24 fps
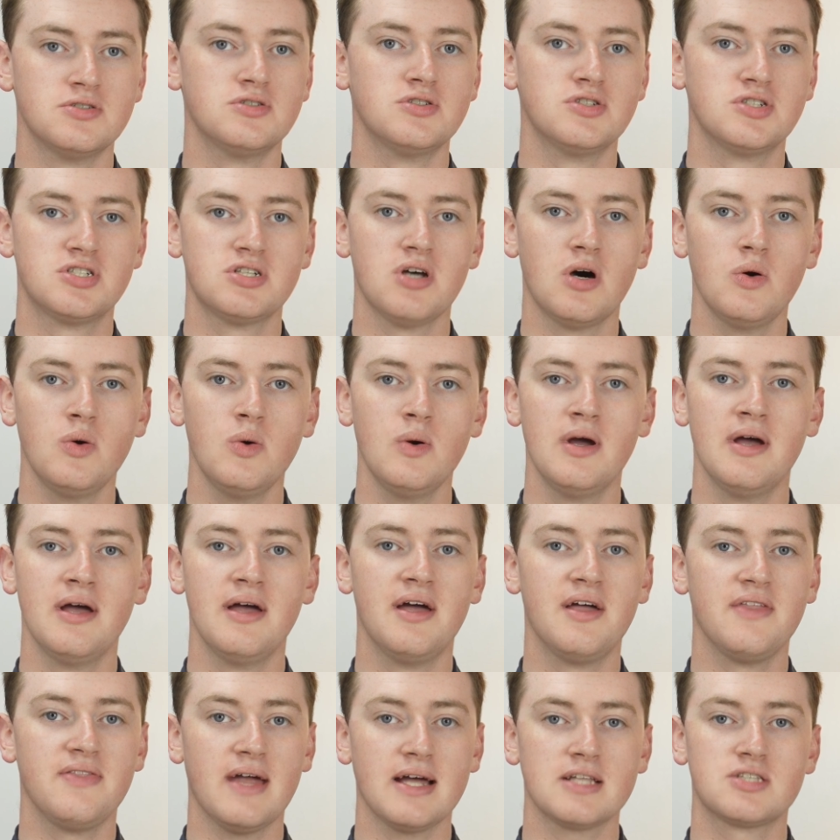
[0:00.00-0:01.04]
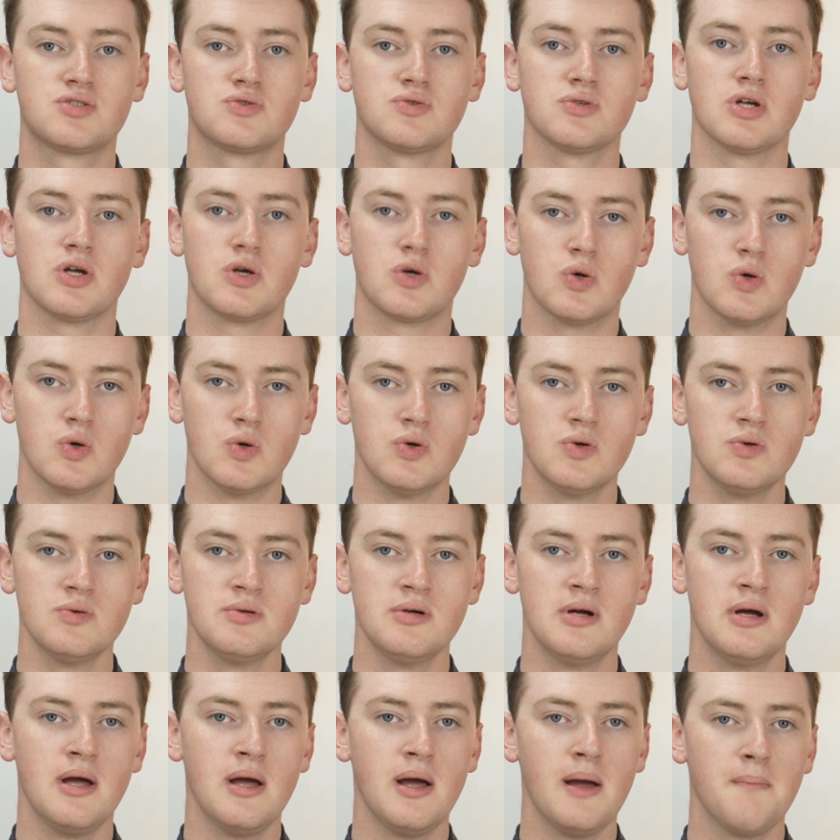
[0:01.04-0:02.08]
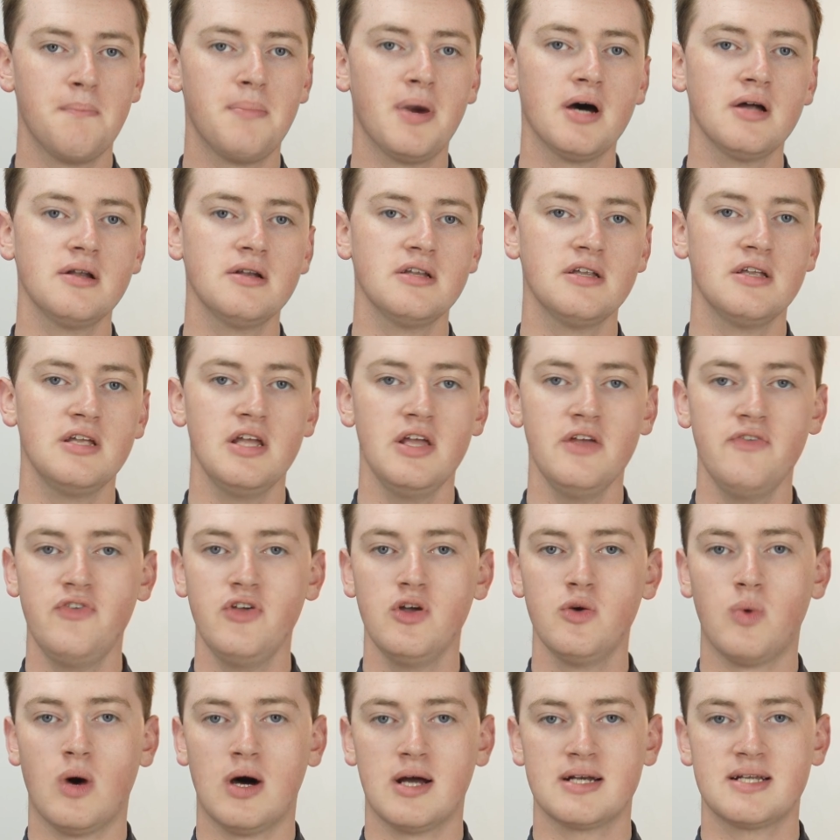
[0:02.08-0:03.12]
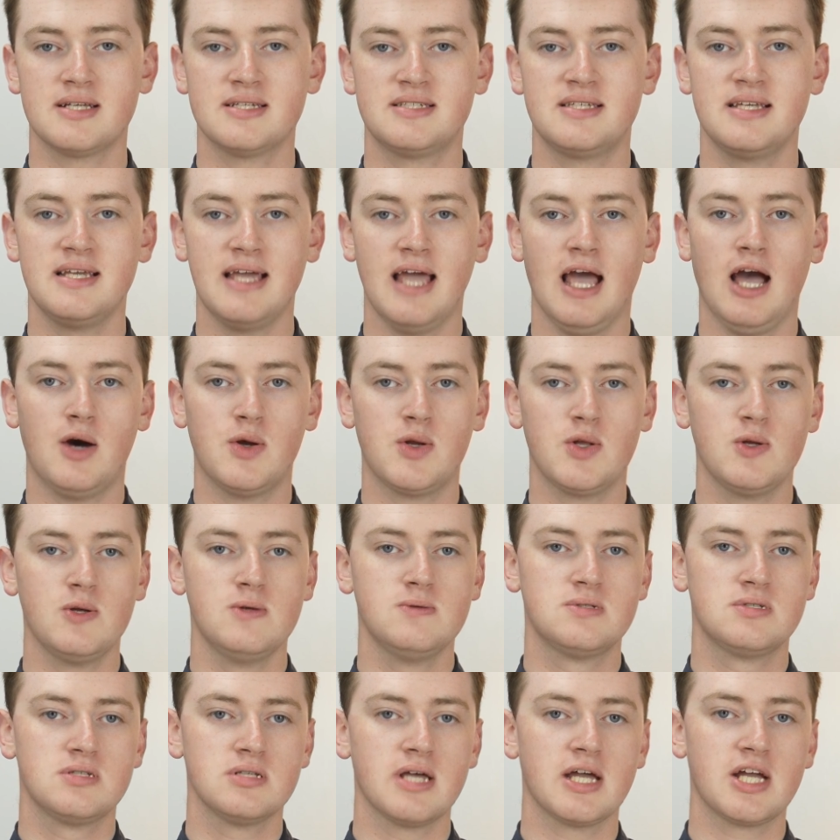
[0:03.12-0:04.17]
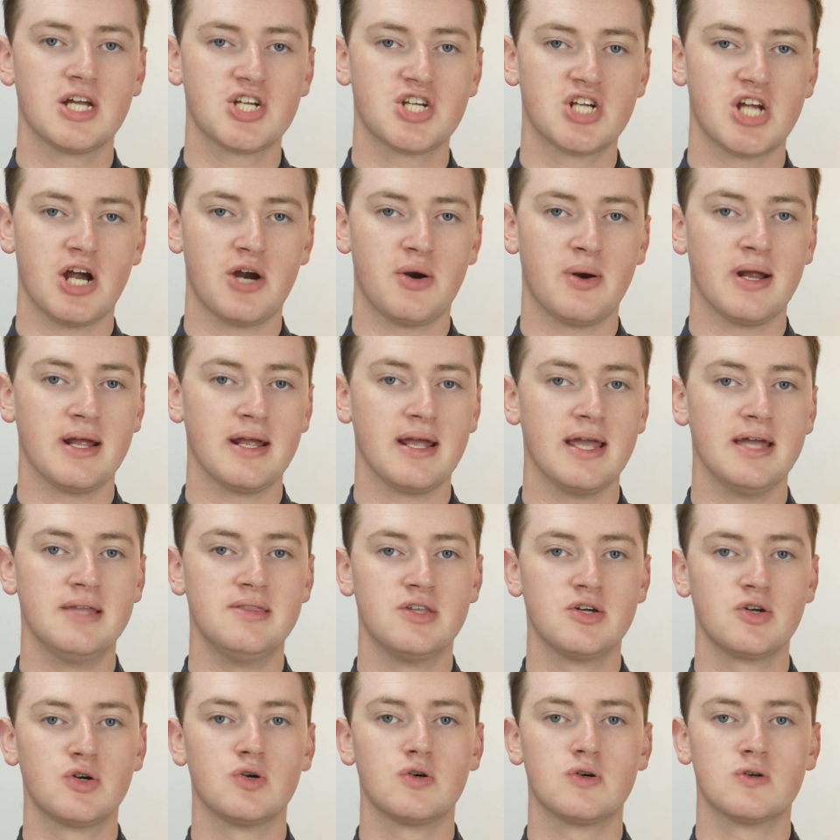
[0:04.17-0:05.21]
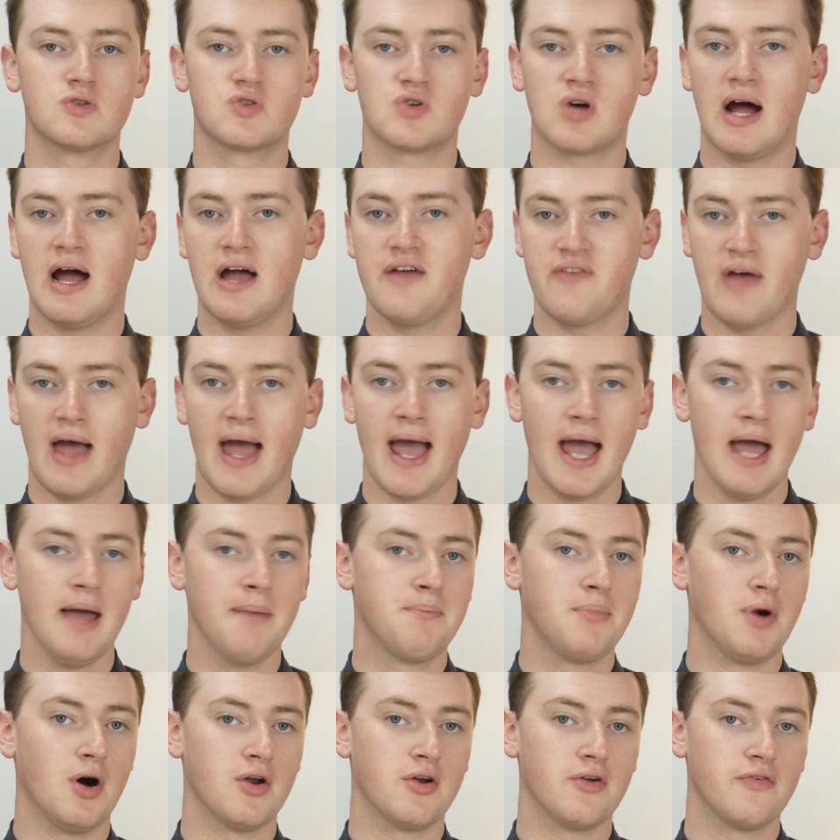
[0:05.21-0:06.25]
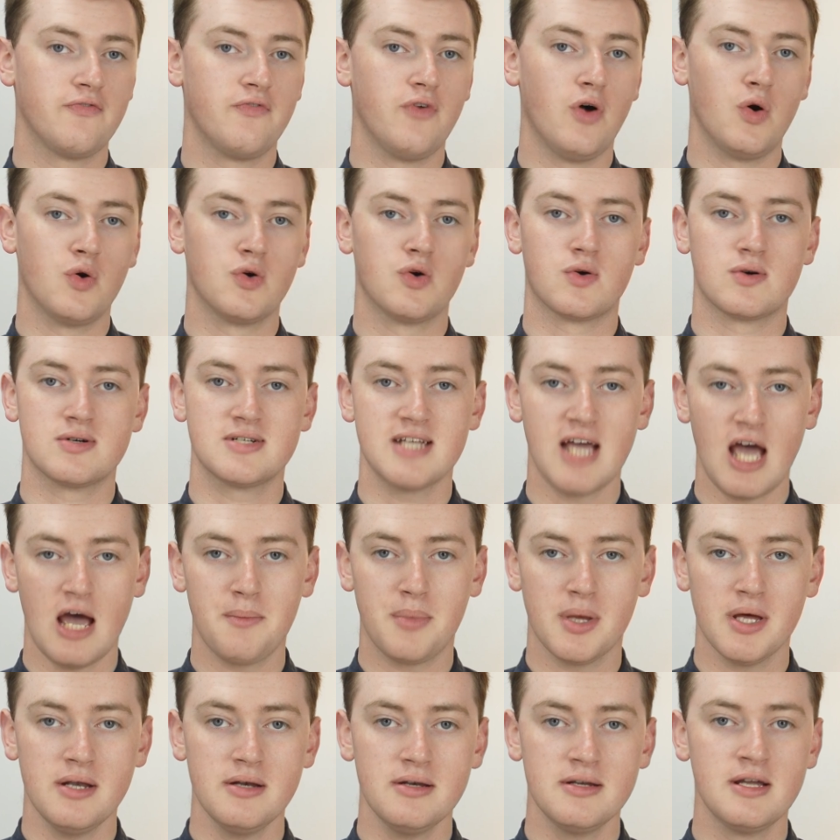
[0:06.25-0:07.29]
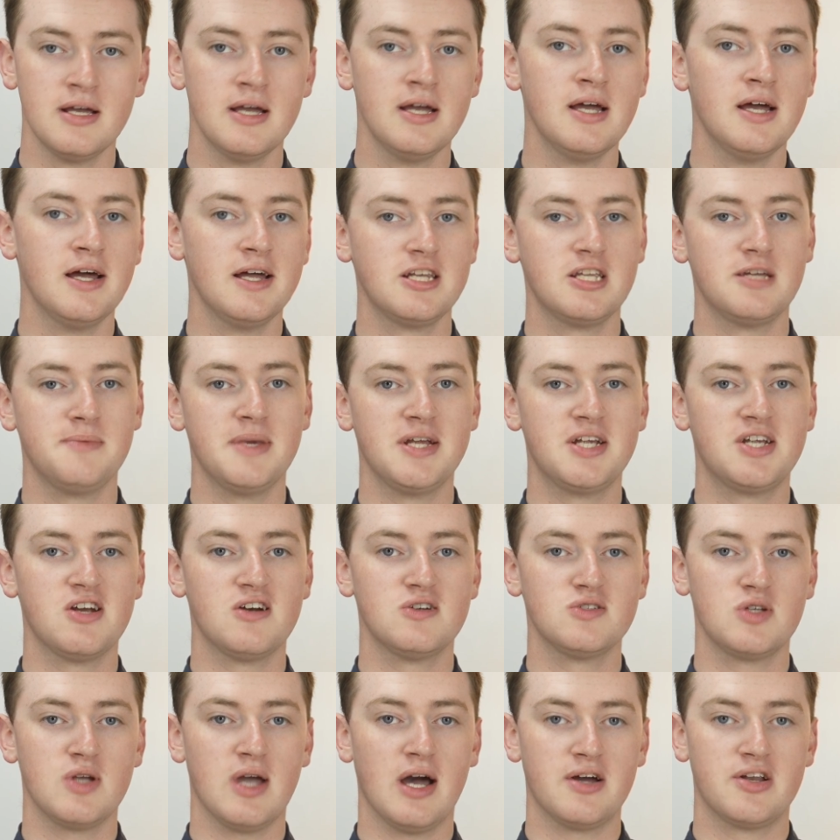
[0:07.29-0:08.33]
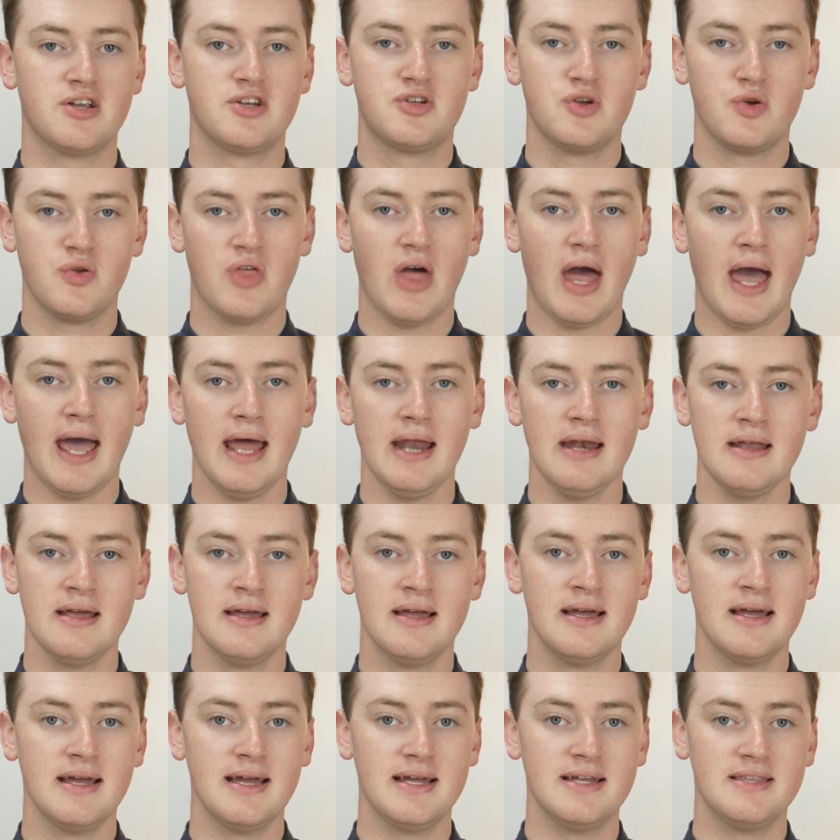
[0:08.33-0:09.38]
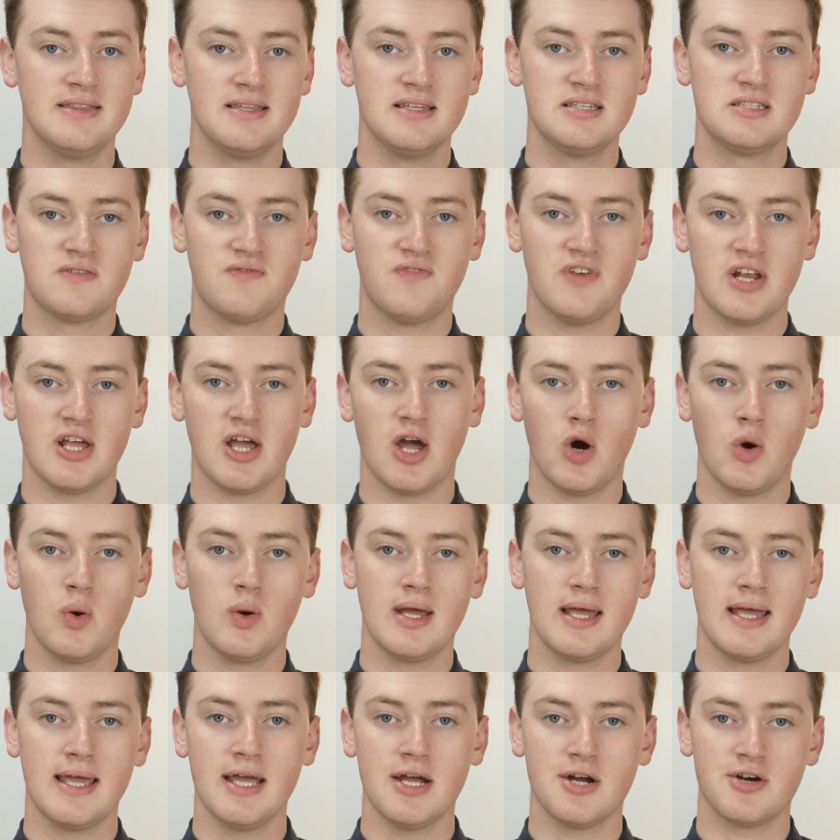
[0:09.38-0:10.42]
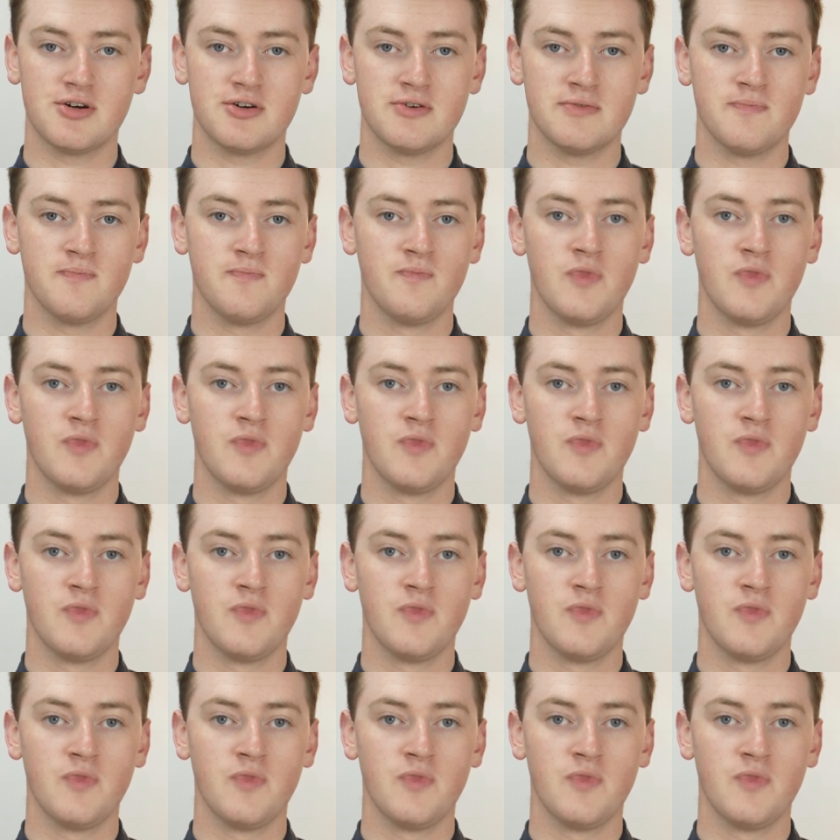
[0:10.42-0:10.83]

So that's really cool. But if you want to see how to use link sharing in the Google Drive app on a phone or tablet, Timmy shows you how to do that in this video here.